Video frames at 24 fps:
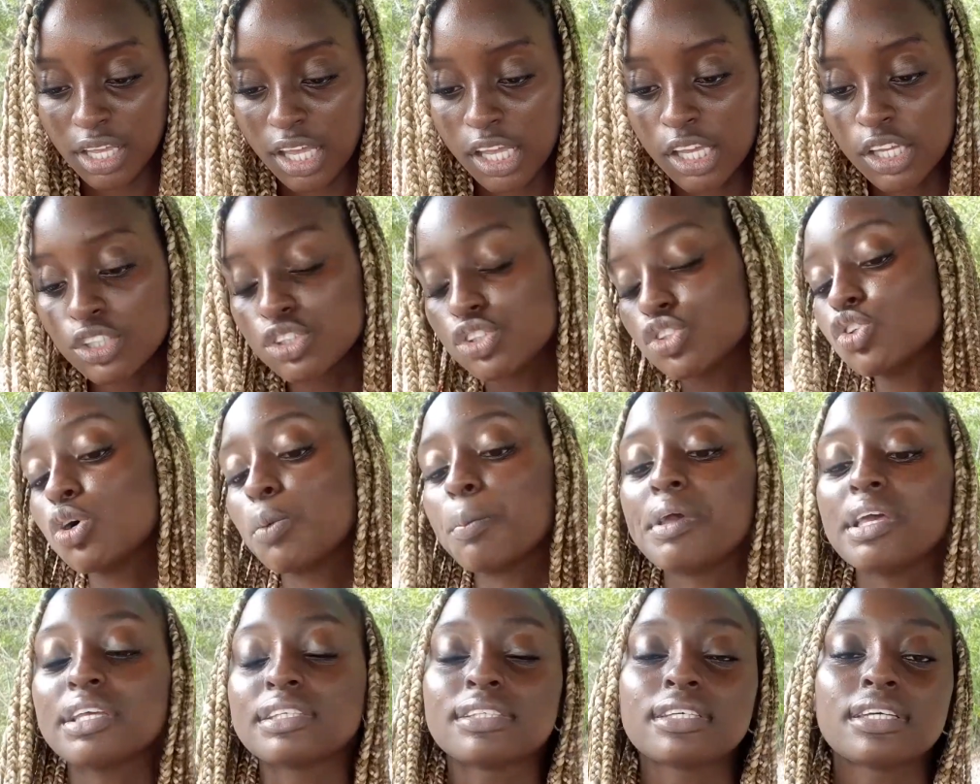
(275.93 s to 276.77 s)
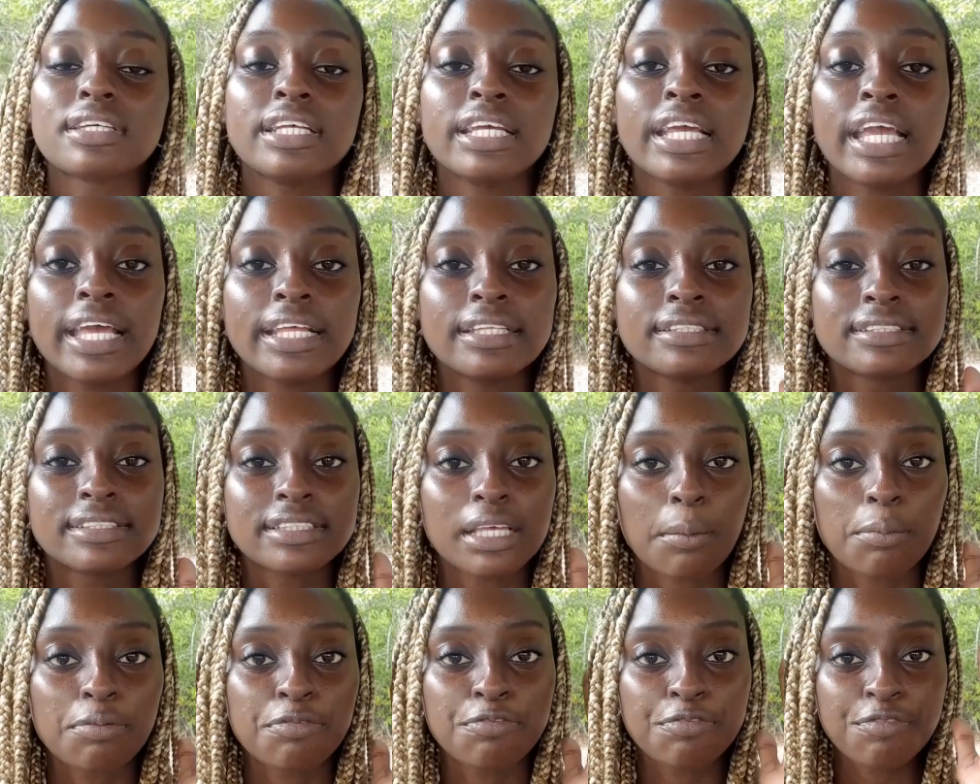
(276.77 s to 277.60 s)
So basically in
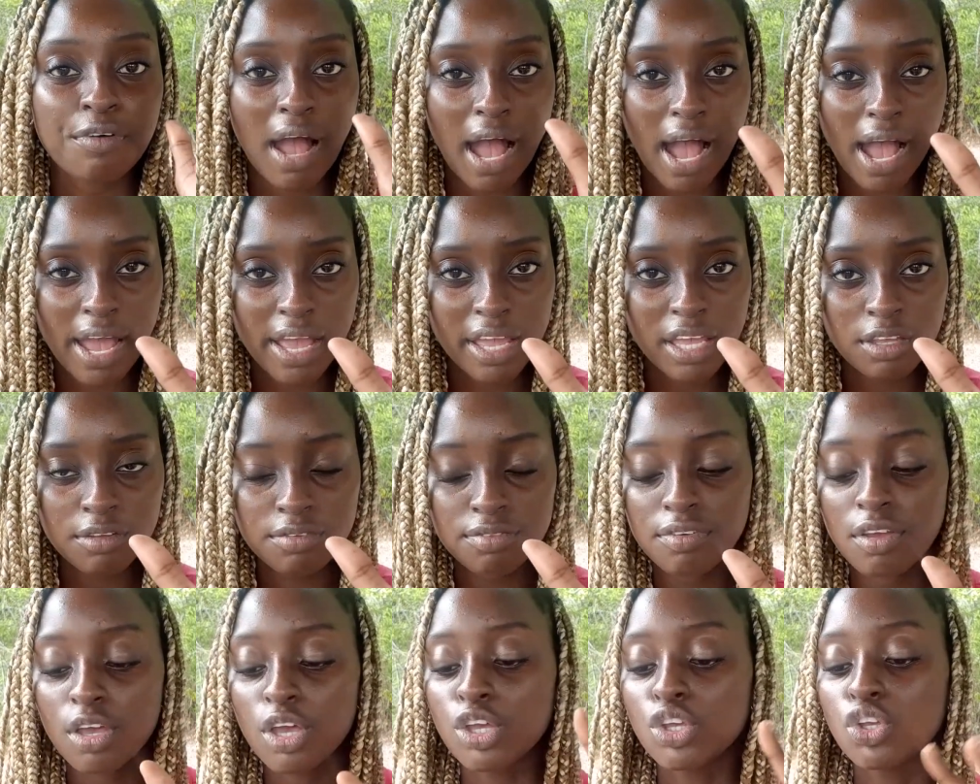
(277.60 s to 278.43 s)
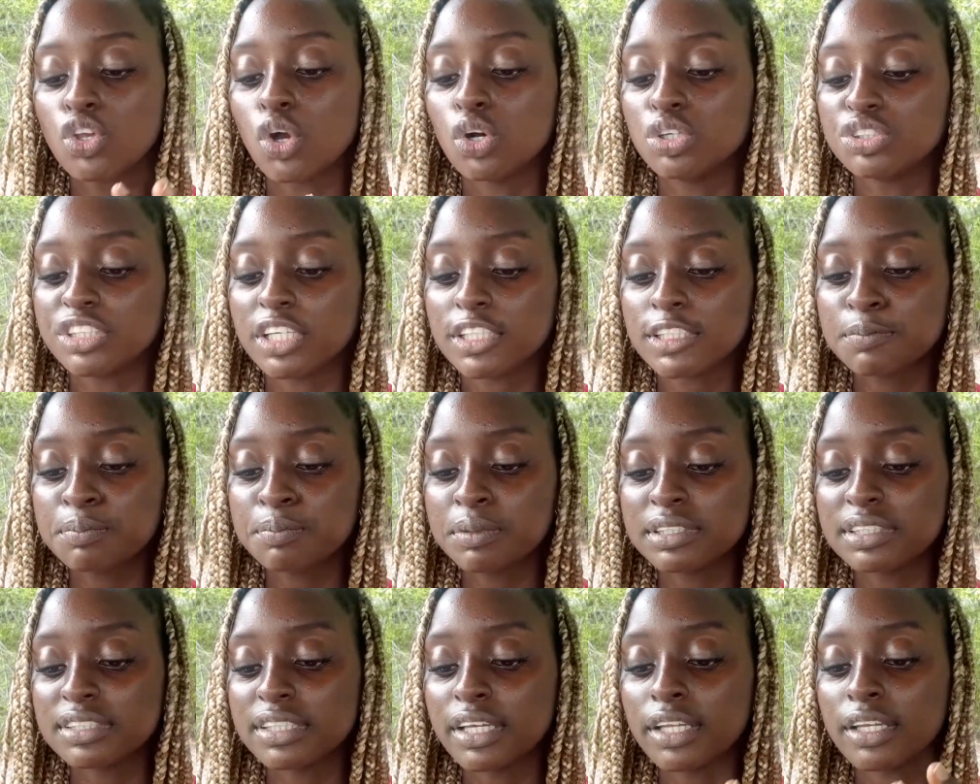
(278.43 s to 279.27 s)
step 5, you're just
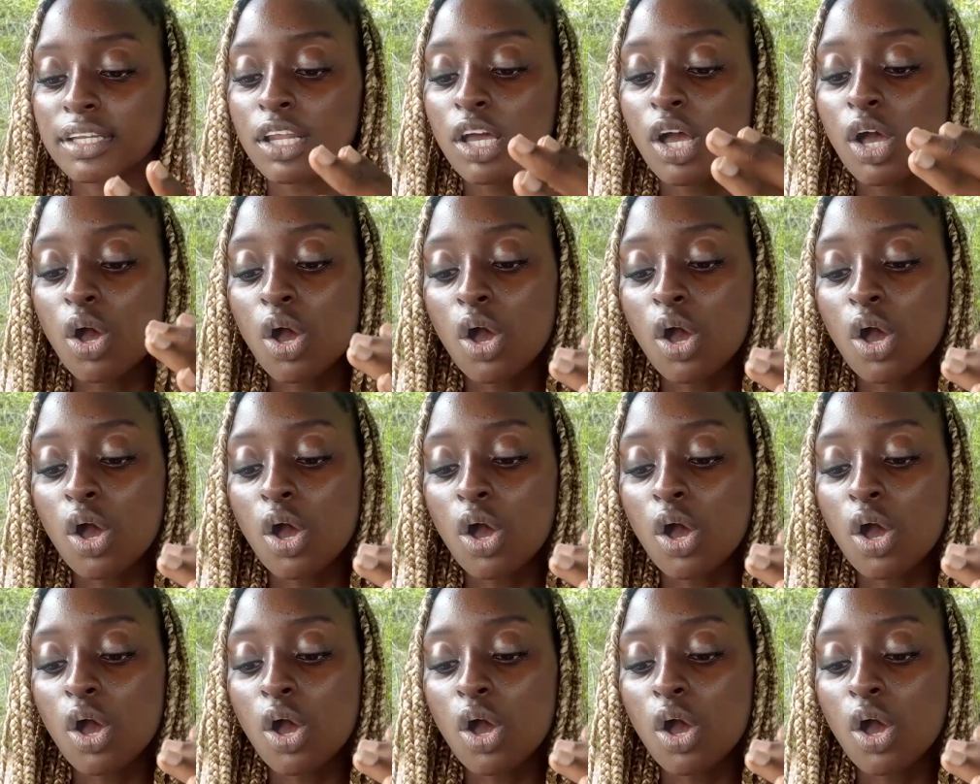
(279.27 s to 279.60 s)
putting